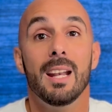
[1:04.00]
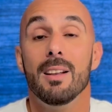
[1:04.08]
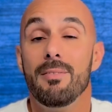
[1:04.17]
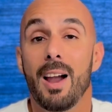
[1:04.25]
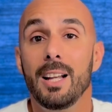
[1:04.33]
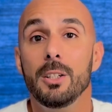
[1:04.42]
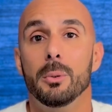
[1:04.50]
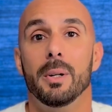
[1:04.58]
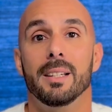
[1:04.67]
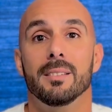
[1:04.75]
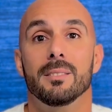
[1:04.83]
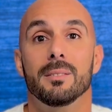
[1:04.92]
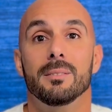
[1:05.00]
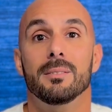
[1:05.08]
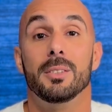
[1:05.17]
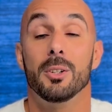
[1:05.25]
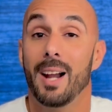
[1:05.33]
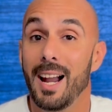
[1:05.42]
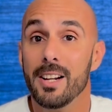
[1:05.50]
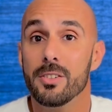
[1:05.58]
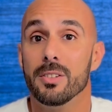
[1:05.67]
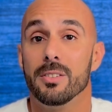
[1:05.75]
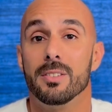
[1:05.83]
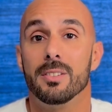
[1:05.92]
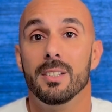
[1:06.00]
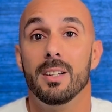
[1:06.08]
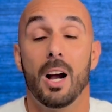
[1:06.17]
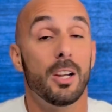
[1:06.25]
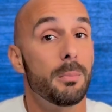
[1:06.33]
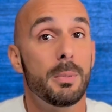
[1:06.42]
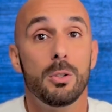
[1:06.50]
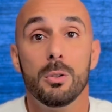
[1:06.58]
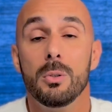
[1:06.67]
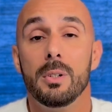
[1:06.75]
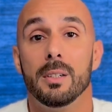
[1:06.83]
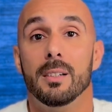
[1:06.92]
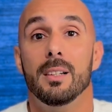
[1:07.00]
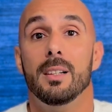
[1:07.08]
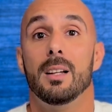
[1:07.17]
and evaluate your actions, how you've been doing,